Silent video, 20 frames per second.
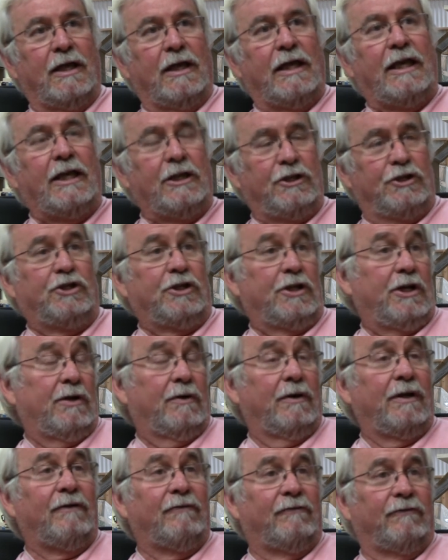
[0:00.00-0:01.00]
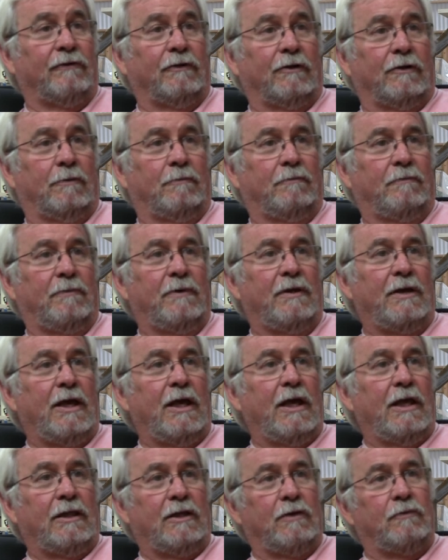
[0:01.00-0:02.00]
engineering firm
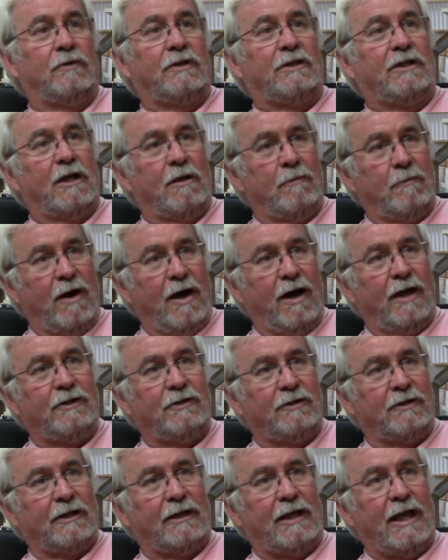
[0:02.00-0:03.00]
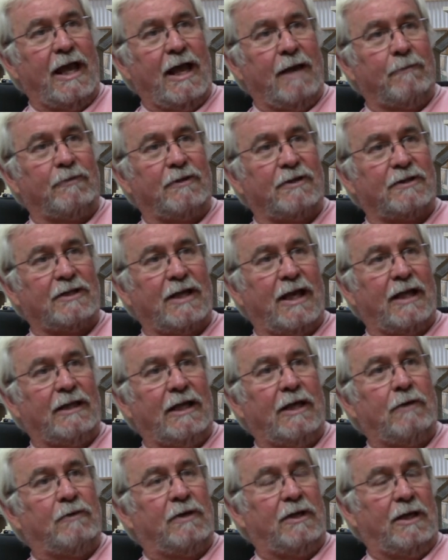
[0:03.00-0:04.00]
that would come onto the campus, and
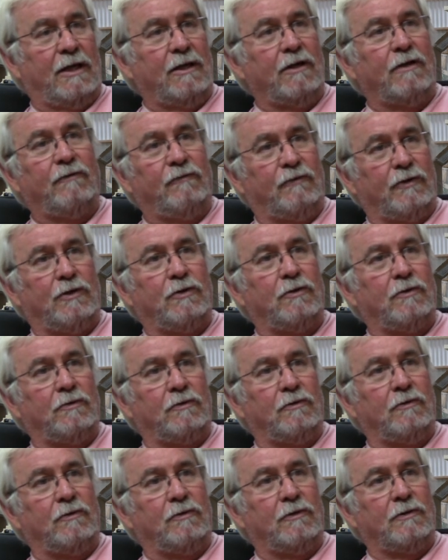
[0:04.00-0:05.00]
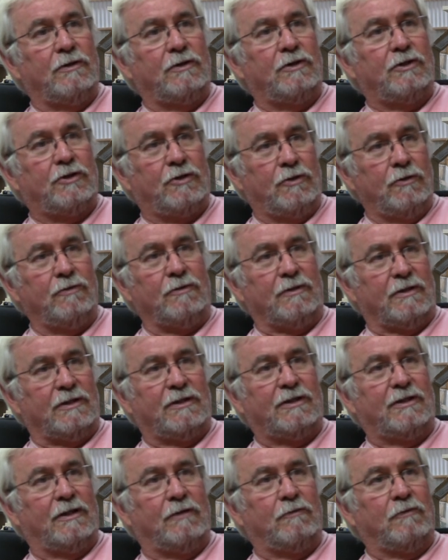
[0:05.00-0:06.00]
they would interview
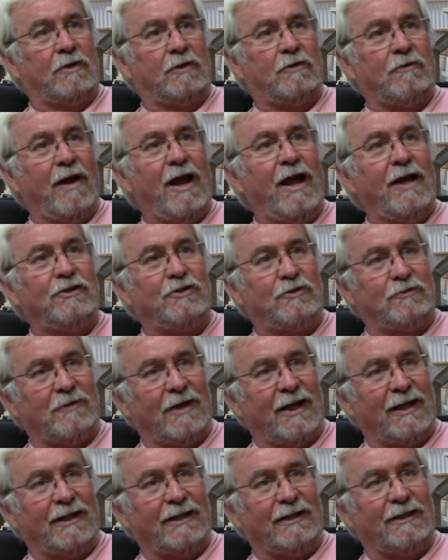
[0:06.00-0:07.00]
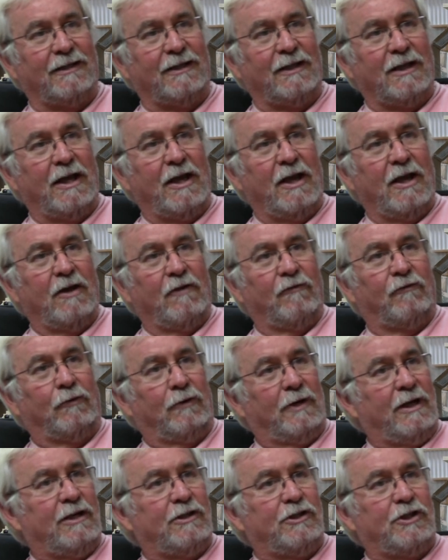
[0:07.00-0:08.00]
students that were graduating
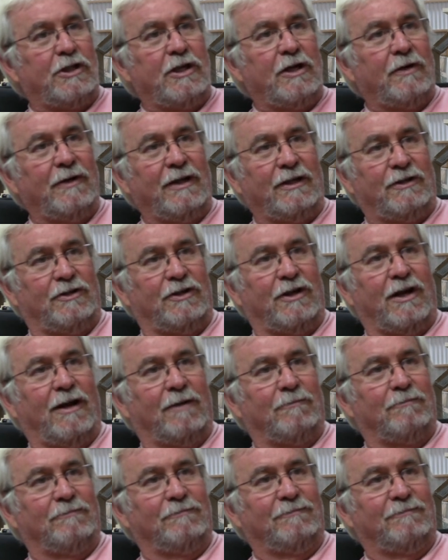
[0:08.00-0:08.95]
for an engineering job.